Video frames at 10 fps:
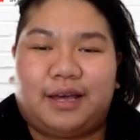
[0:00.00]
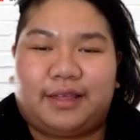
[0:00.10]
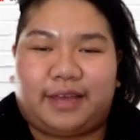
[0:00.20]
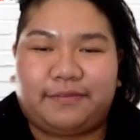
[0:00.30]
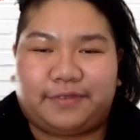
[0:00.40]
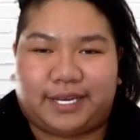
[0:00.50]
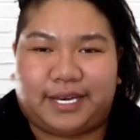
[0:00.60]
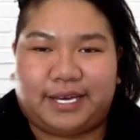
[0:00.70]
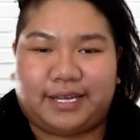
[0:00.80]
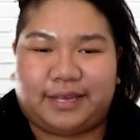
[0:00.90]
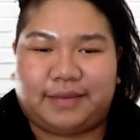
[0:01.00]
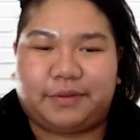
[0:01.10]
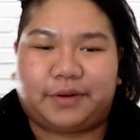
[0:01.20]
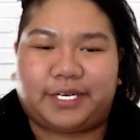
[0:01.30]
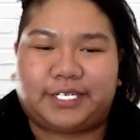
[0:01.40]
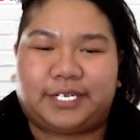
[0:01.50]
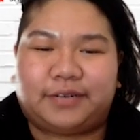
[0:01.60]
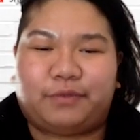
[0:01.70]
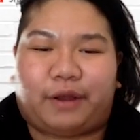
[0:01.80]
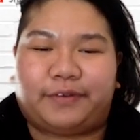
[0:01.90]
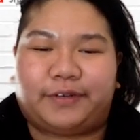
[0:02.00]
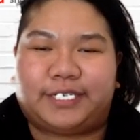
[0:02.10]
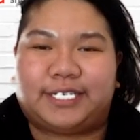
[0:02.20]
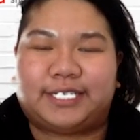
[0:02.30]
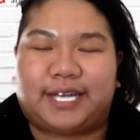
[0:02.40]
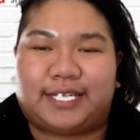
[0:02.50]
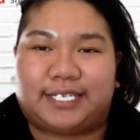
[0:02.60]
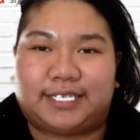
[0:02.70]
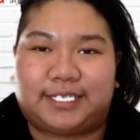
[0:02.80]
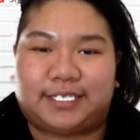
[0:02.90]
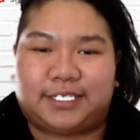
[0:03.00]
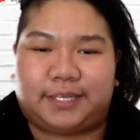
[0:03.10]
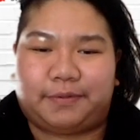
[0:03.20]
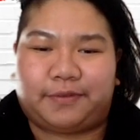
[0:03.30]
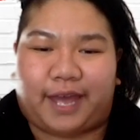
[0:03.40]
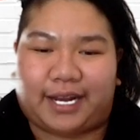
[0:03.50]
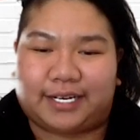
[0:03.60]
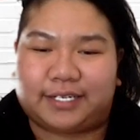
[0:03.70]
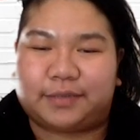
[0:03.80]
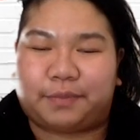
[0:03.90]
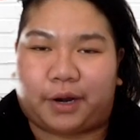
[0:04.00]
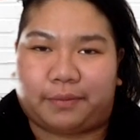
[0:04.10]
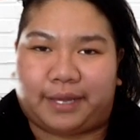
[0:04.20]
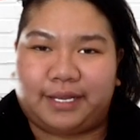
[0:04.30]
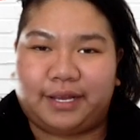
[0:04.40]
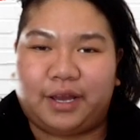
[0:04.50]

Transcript: Thankfully, the Immigration, Refugees, and Citizenship of Canada Department,